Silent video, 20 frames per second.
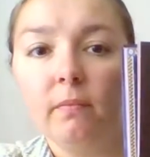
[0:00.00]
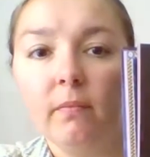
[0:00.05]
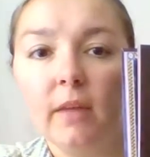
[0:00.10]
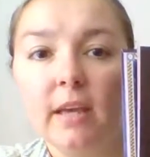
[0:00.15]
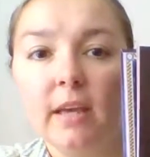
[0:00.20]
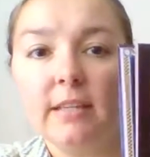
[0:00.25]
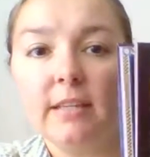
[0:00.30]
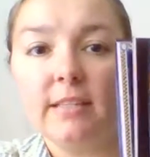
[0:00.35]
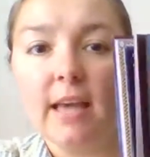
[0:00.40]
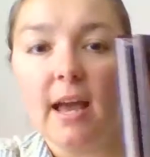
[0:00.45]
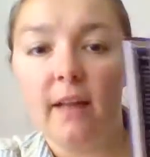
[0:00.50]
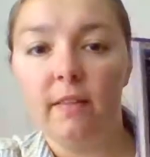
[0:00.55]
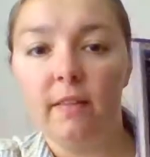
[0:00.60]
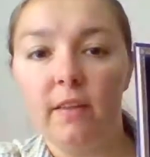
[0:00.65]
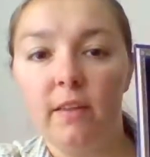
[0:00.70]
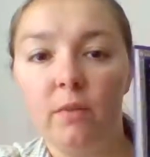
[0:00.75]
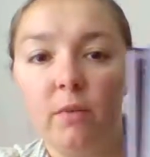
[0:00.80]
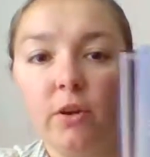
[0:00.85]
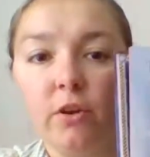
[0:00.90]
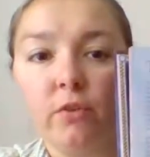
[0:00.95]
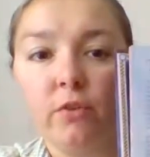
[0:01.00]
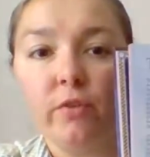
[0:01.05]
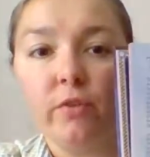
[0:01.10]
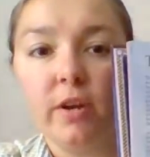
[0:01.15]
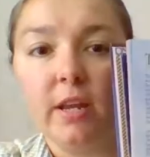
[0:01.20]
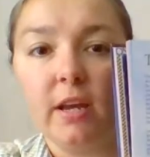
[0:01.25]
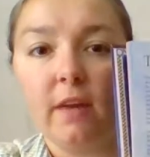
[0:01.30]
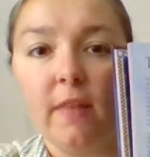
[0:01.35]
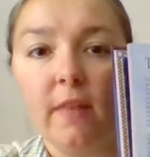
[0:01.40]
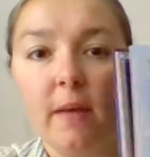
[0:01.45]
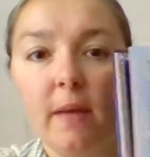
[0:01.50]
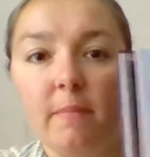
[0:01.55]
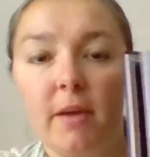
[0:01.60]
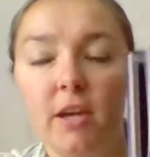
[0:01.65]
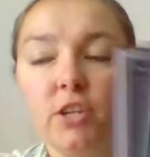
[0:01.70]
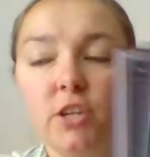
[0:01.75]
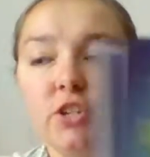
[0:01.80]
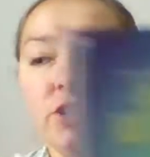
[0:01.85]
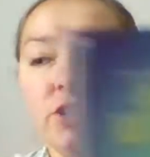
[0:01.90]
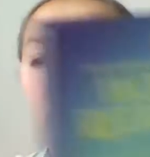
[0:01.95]
exactly what you're reading on that
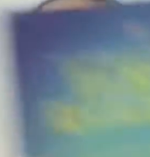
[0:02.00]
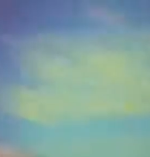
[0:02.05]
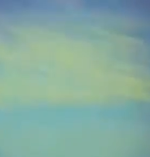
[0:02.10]
page.